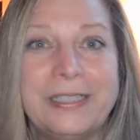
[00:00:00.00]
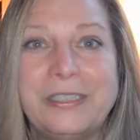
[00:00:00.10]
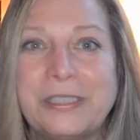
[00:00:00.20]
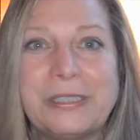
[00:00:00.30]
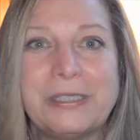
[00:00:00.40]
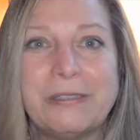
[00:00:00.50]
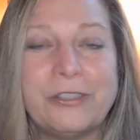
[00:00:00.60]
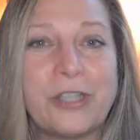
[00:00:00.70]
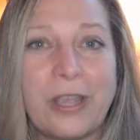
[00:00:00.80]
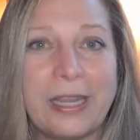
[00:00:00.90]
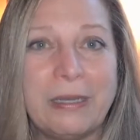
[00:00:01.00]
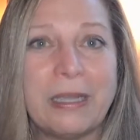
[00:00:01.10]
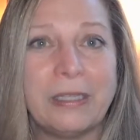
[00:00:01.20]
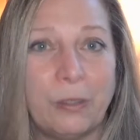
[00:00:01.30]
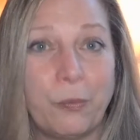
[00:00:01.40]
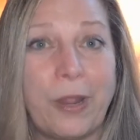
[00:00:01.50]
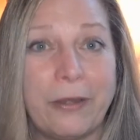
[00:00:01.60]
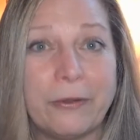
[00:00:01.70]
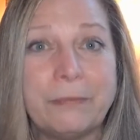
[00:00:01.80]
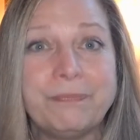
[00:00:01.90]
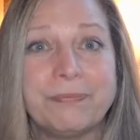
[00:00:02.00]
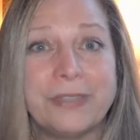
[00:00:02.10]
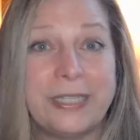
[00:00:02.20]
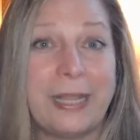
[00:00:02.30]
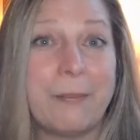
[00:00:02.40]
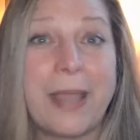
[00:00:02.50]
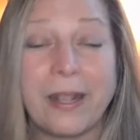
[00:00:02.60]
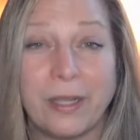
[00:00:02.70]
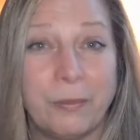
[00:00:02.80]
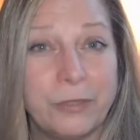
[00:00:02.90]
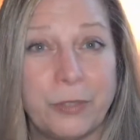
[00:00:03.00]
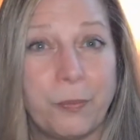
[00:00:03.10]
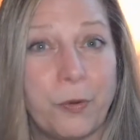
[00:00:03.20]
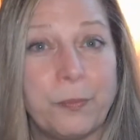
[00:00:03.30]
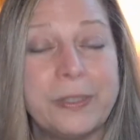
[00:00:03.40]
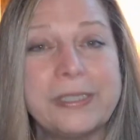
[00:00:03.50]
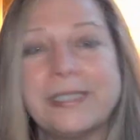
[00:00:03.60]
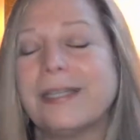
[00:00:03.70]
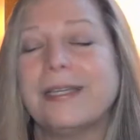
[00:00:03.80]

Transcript: just shine a little brighter, to get back on to purpose.